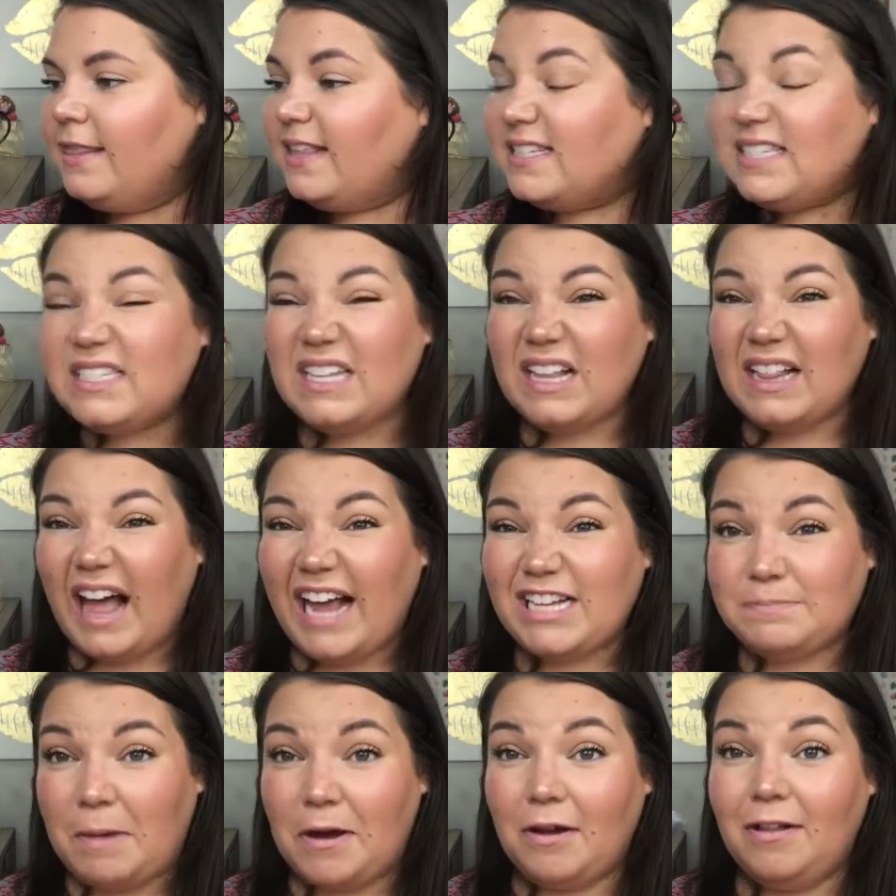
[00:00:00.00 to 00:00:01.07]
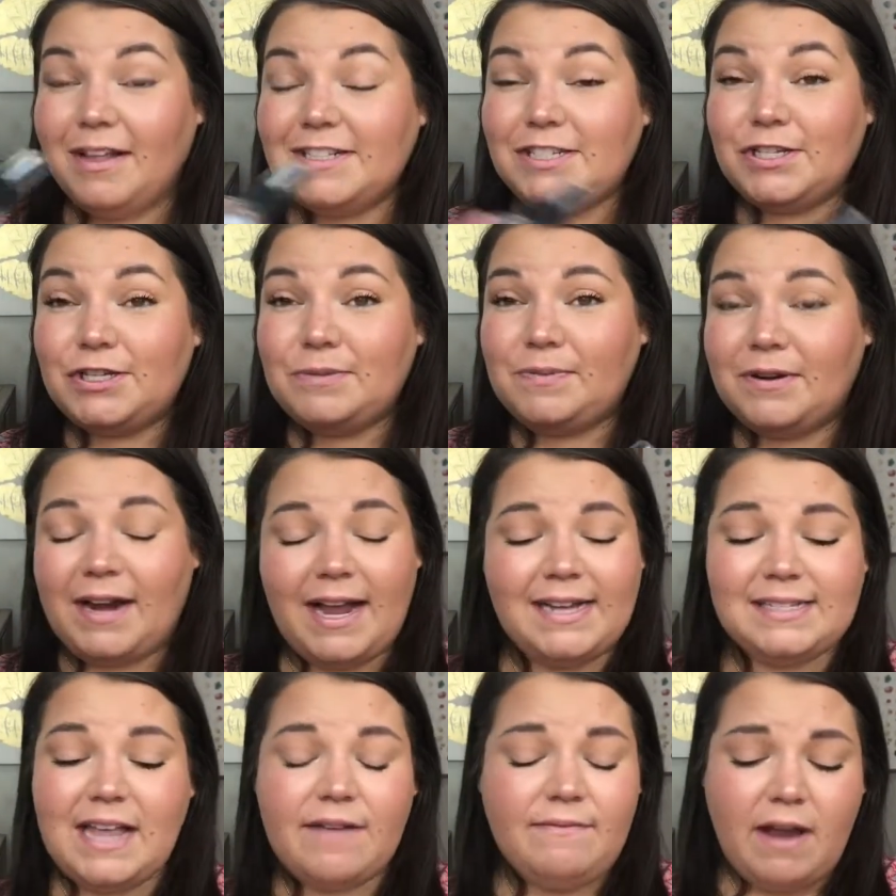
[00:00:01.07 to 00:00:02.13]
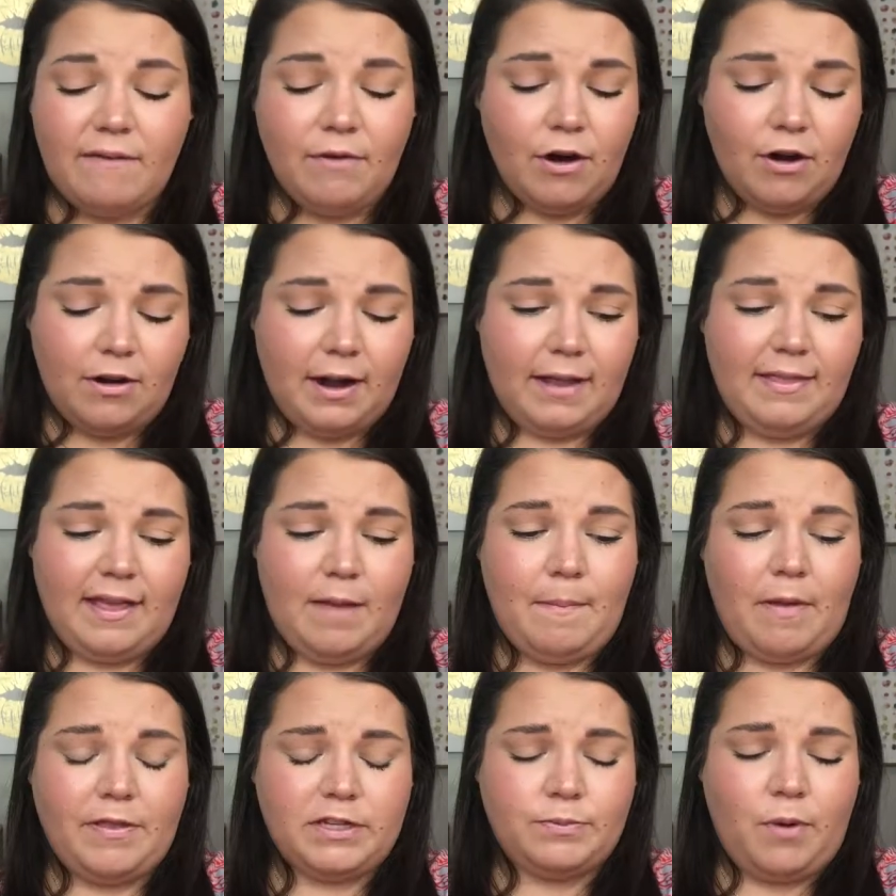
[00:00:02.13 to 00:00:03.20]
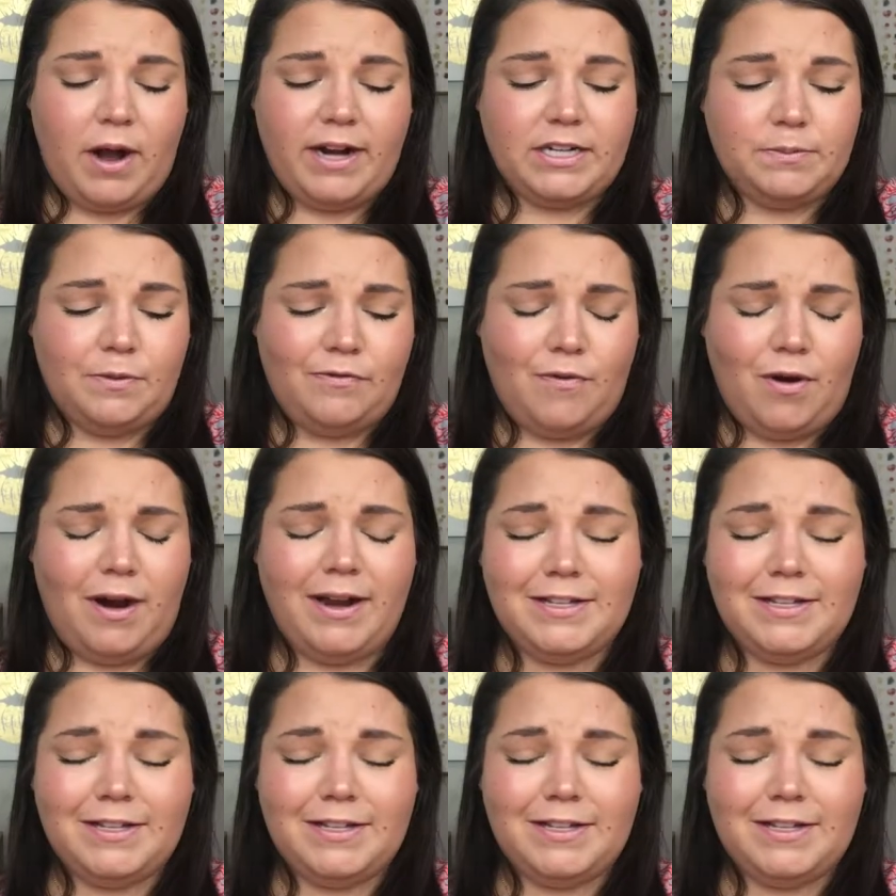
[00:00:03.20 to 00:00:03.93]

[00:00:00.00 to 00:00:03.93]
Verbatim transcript: This is a glass bottle. It's super nice. I've never heard anything about this product before.